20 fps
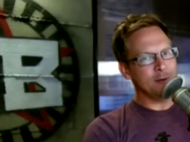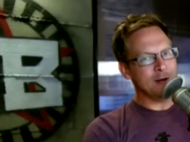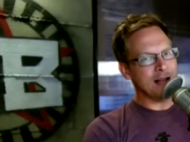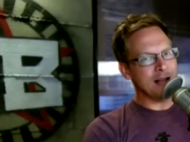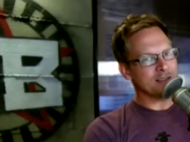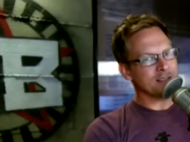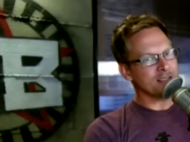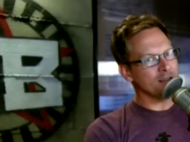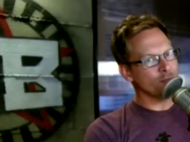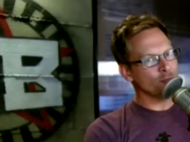We got
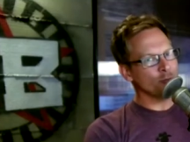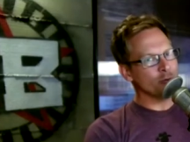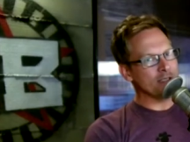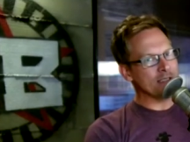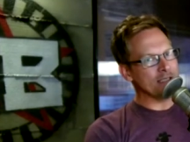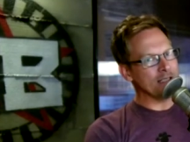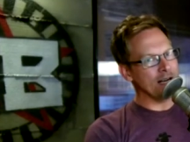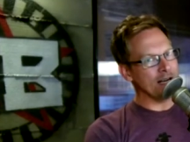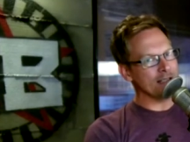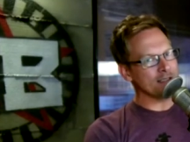something
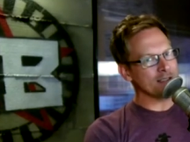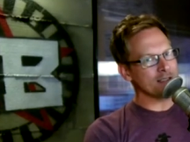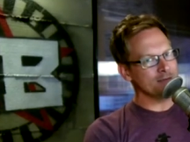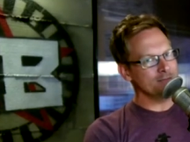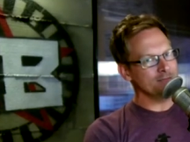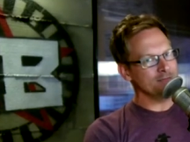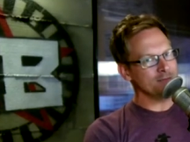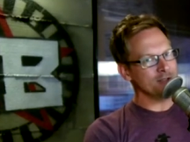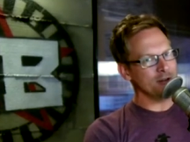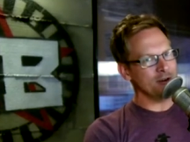really
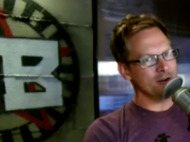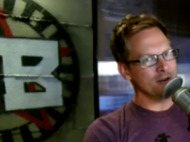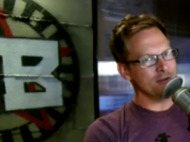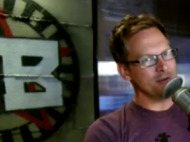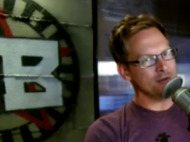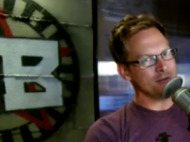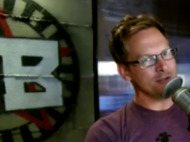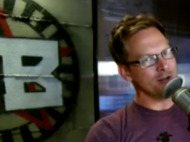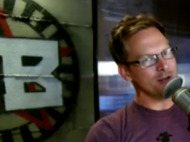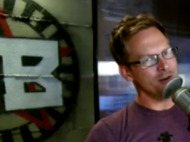awesome.
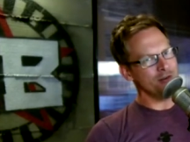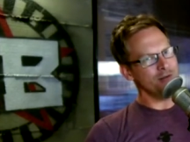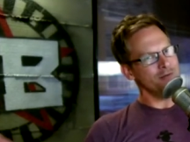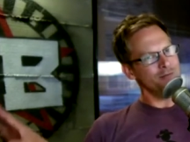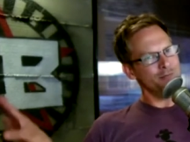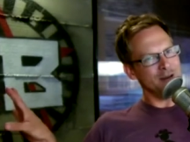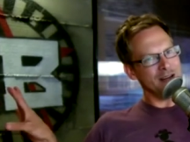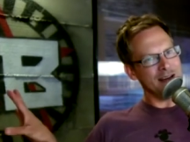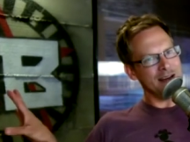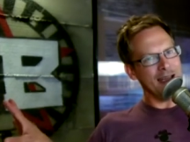Don't don't
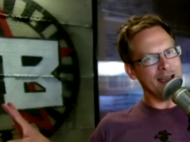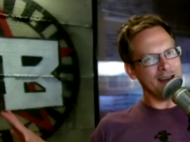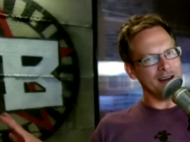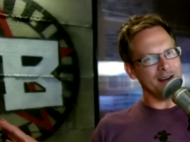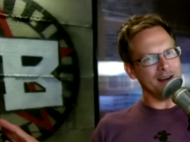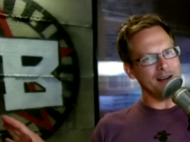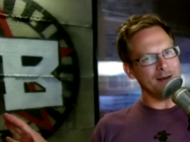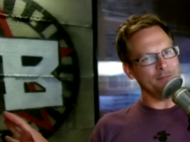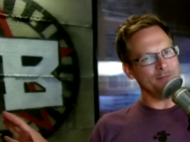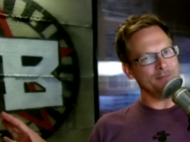be well, hanging
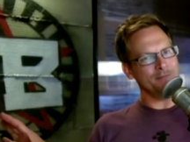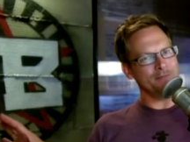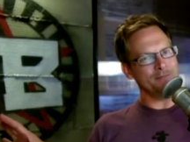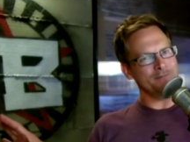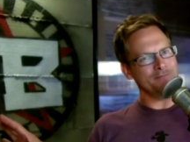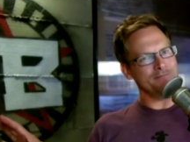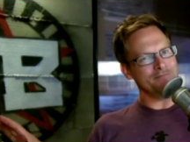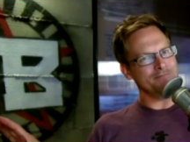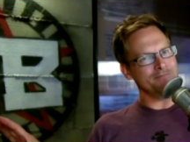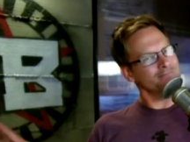well, don't, up.
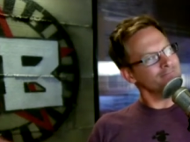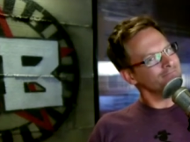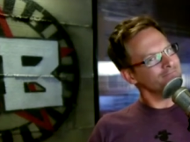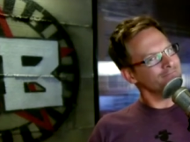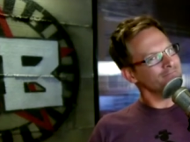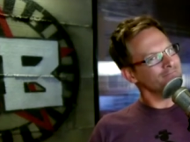Don't leave.